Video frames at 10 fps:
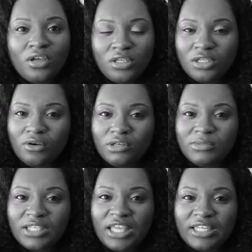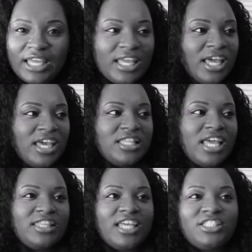you know what I'm saying like and
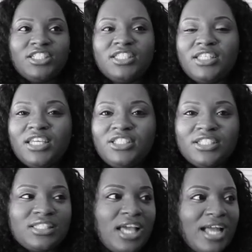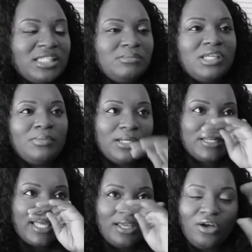that that just it just got to me but
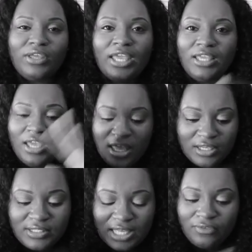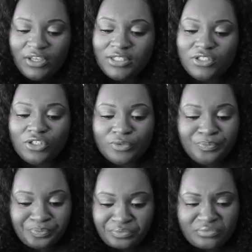it's like okay save face you know